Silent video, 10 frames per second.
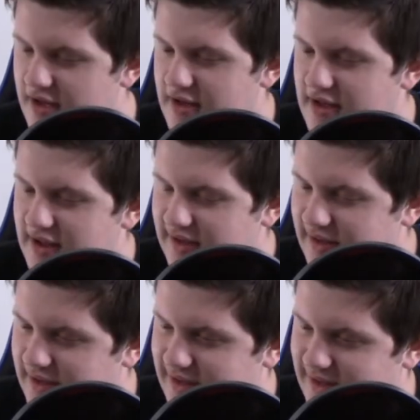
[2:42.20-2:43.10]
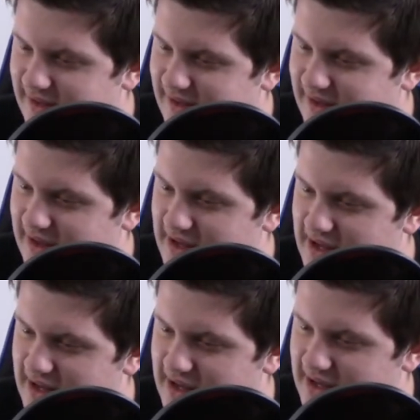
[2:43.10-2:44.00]

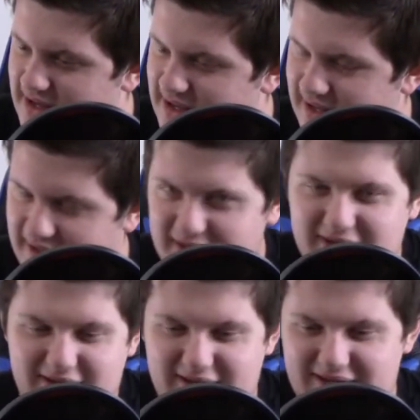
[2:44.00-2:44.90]
Nothing is said.